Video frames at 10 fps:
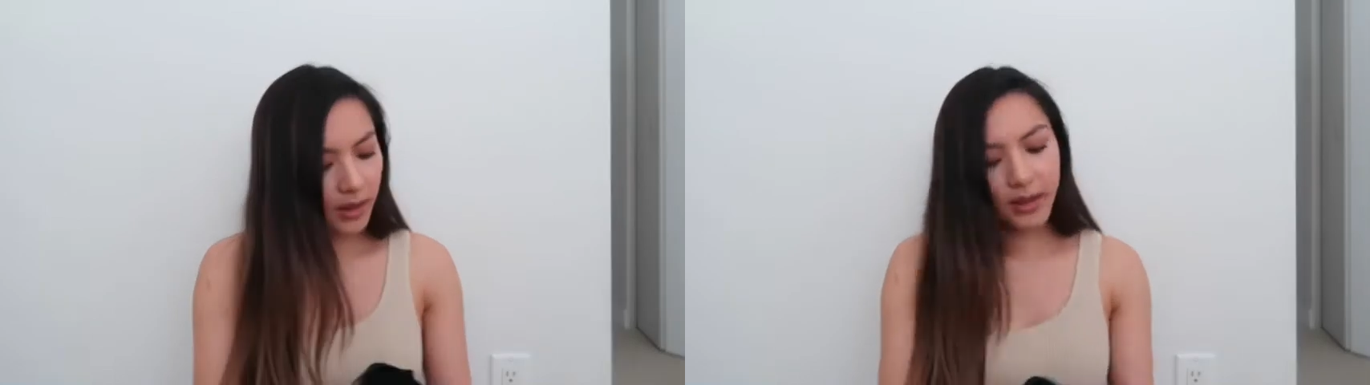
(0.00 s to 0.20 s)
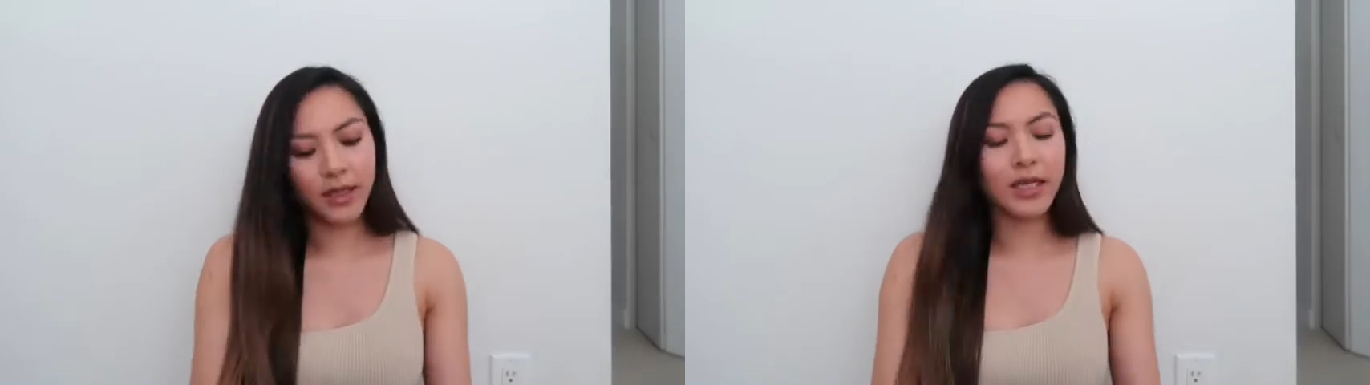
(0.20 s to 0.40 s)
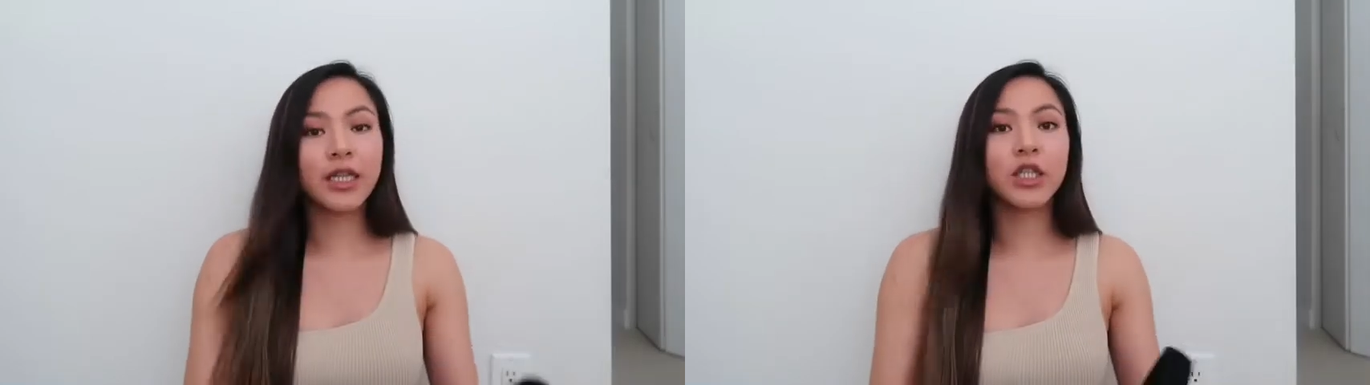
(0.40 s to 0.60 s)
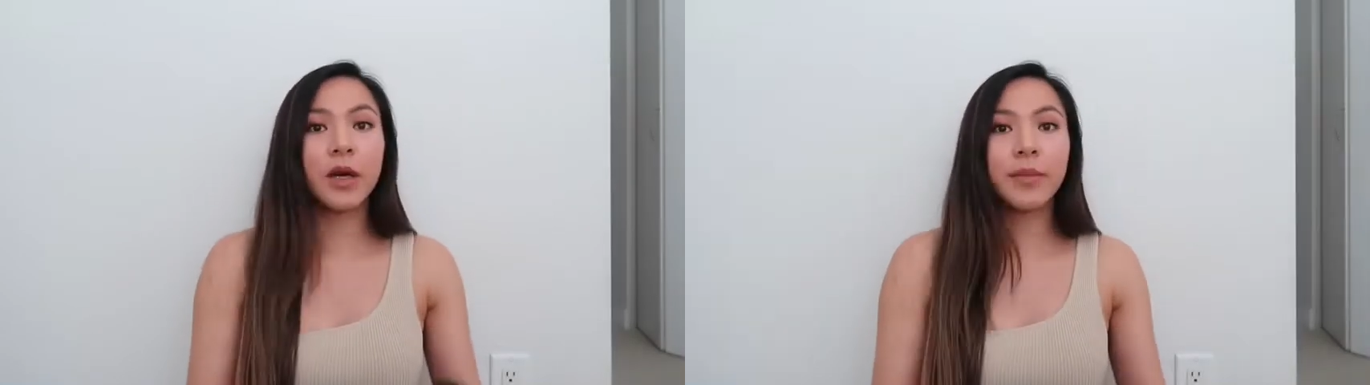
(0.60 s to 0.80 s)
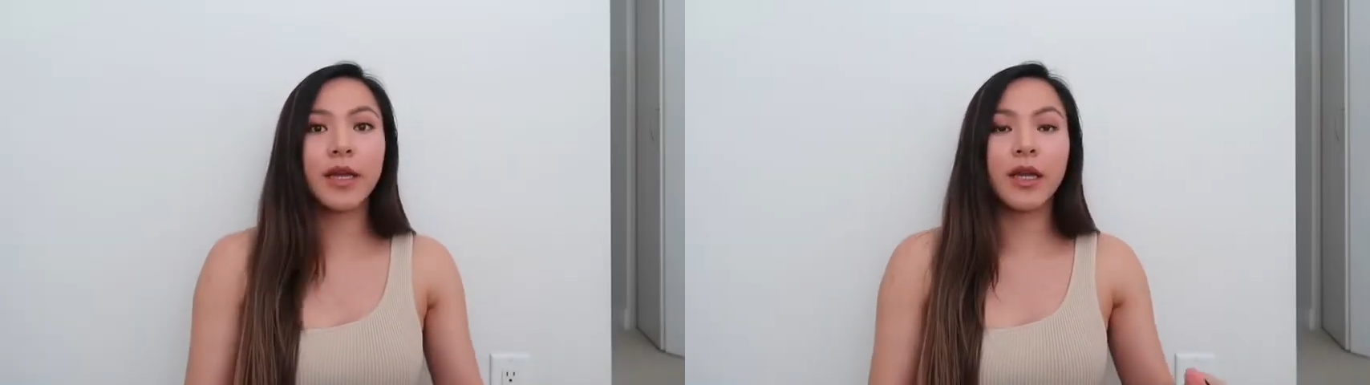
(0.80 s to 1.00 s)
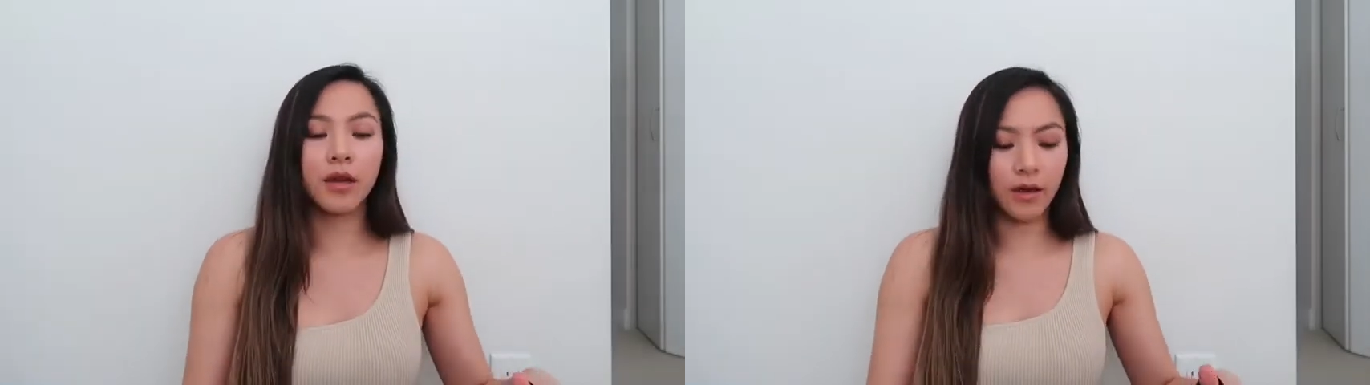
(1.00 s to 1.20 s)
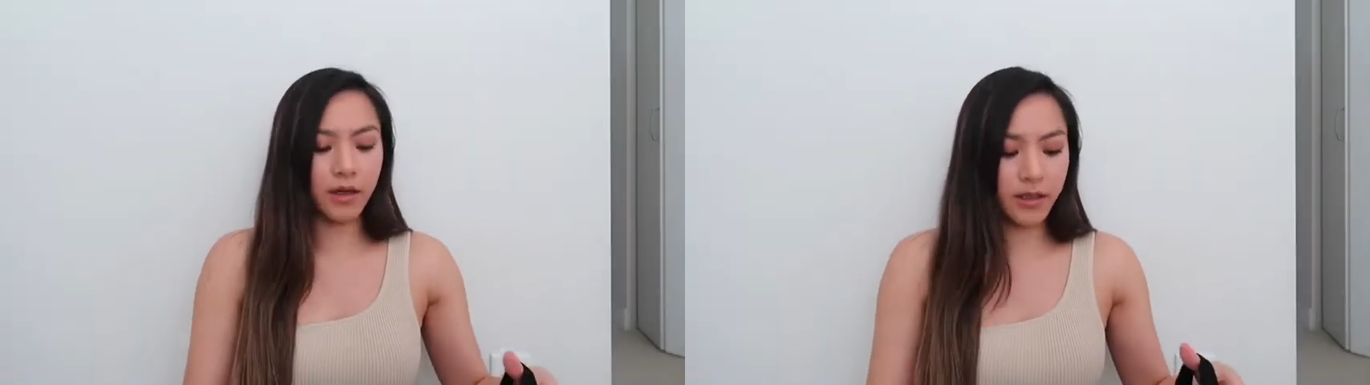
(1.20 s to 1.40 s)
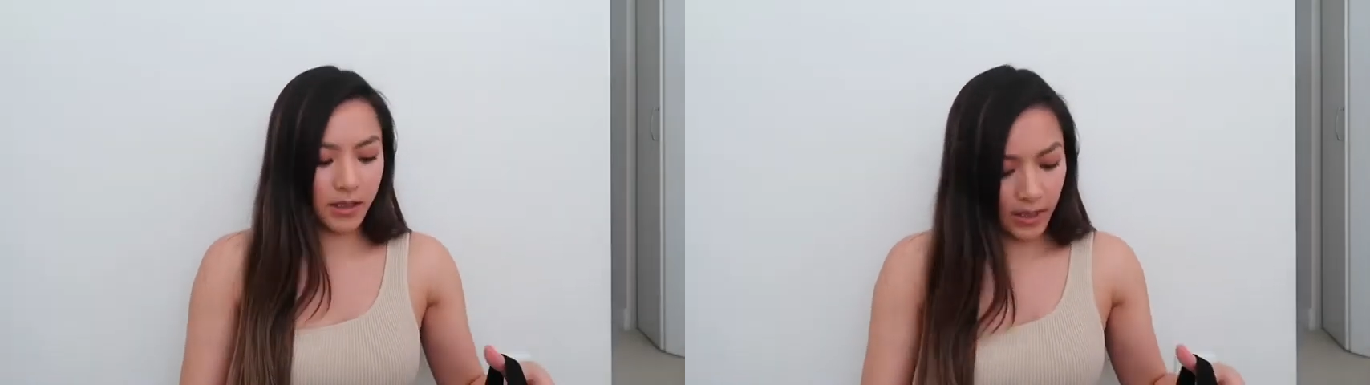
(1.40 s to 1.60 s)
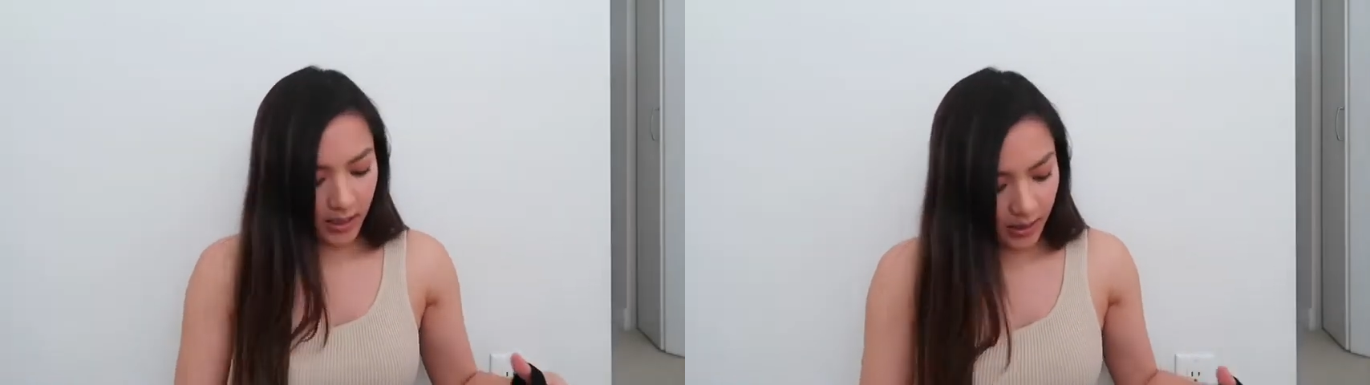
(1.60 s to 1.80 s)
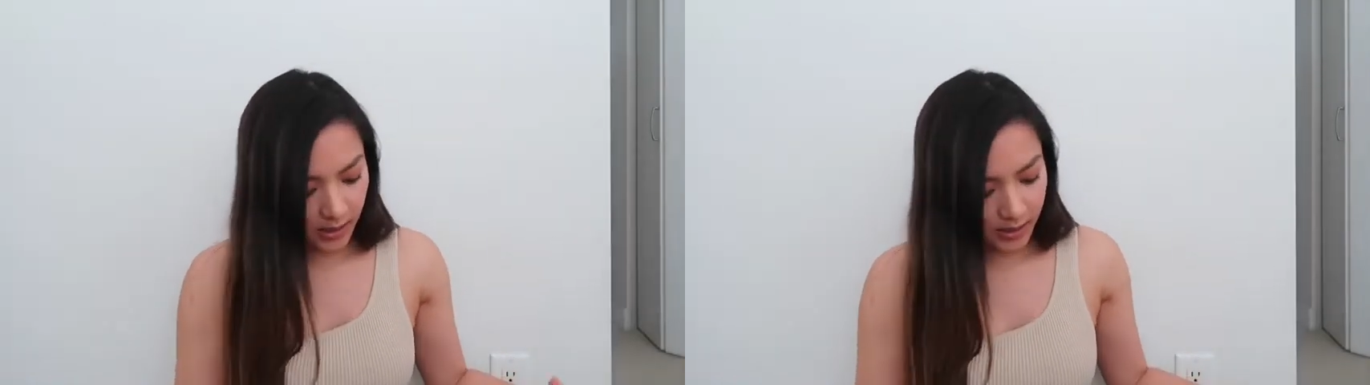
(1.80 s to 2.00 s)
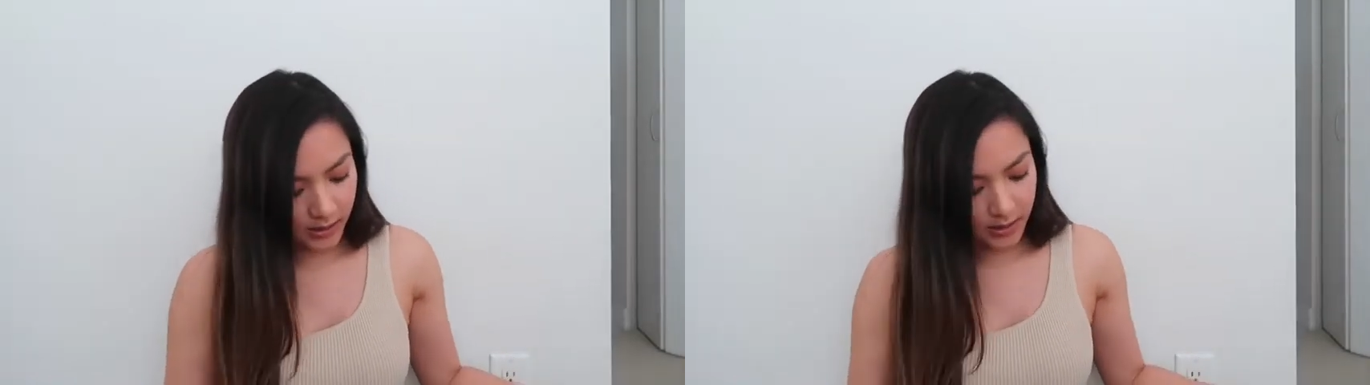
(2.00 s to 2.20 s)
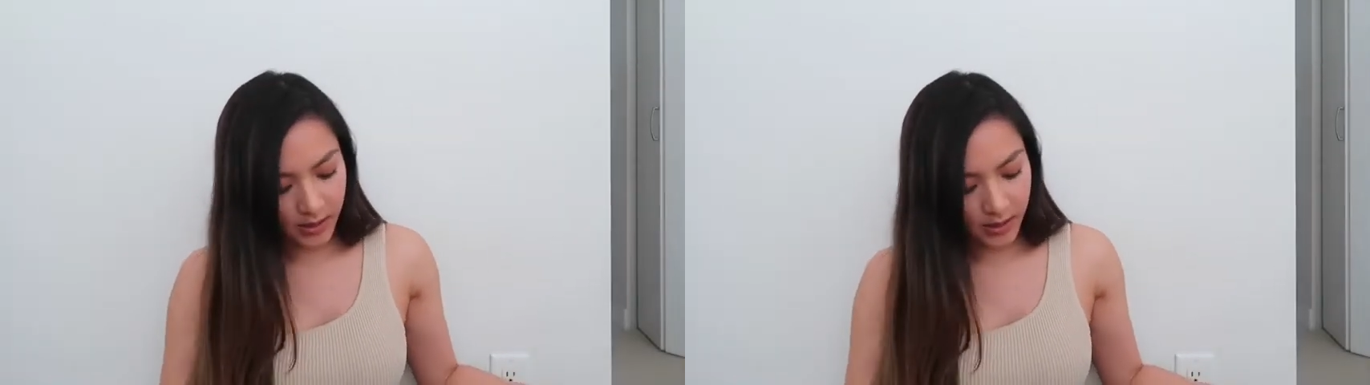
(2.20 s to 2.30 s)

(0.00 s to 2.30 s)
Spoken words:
The next top that I got is